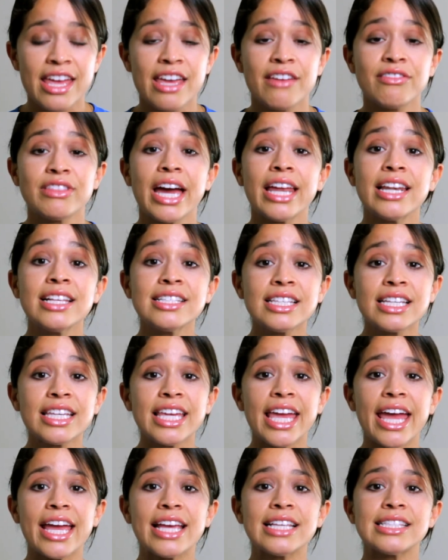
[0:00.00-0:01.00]
If that is the
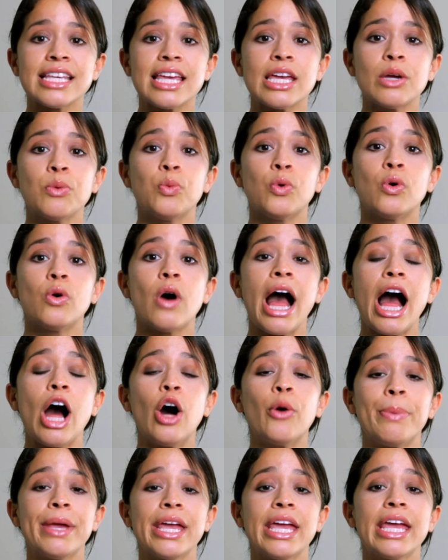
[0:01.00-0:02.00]
case, it will
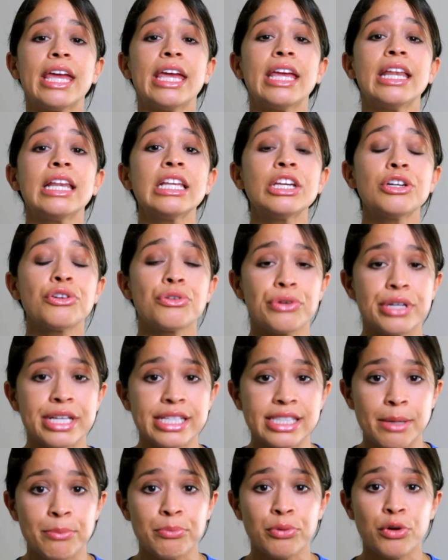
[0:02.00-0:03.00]
help
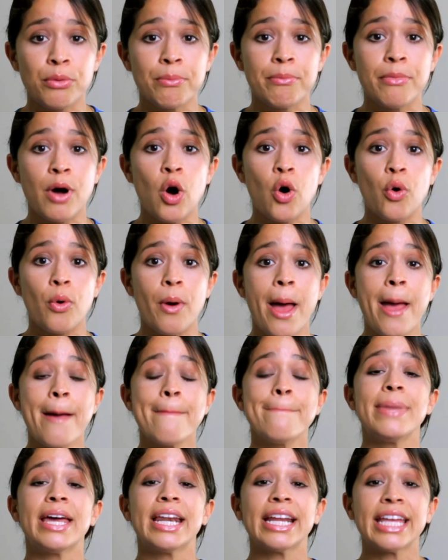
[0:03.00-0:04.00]
increase and promote
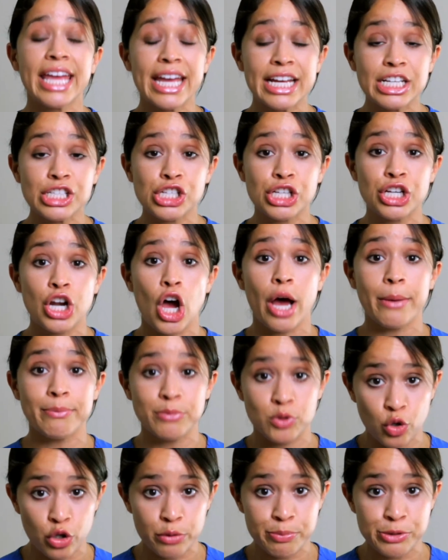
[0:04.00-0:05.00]
medication
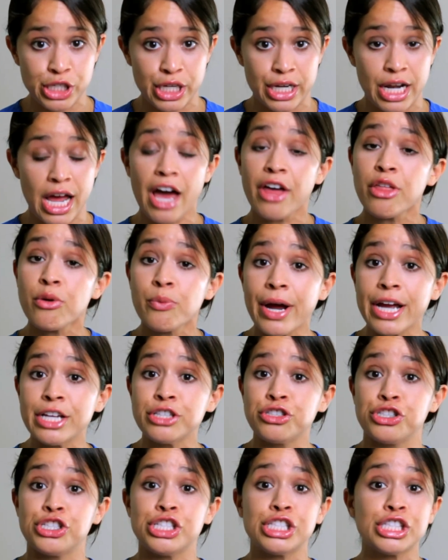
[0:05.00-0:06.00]
absorption.
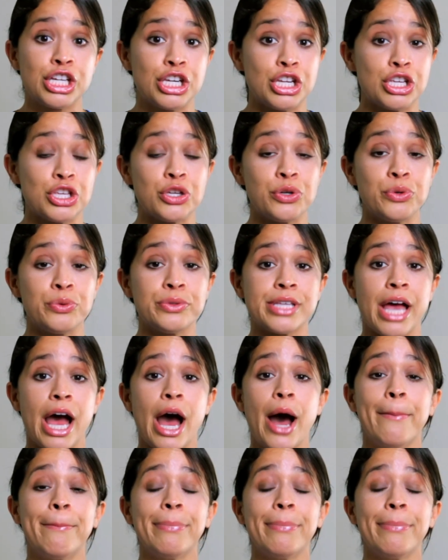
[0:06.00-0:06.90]
Otherwise, you're just gonna use a